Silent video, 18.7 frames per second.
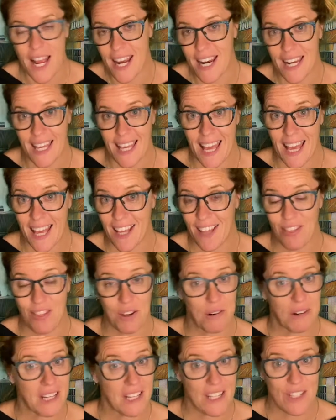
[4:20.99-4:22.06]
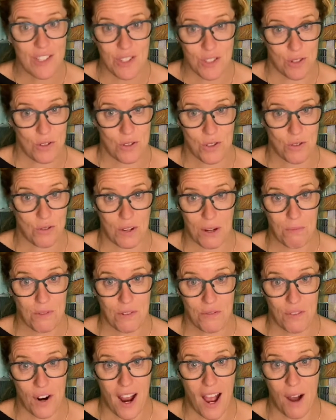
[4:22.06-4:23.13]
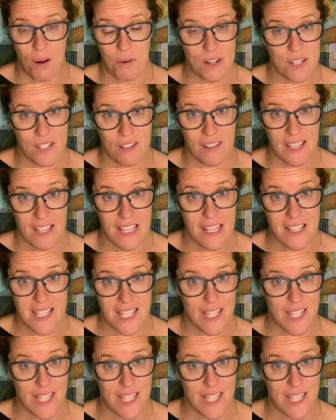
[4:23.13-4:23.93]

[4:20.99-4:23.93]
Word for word: And again, there is no script for how we're doing this,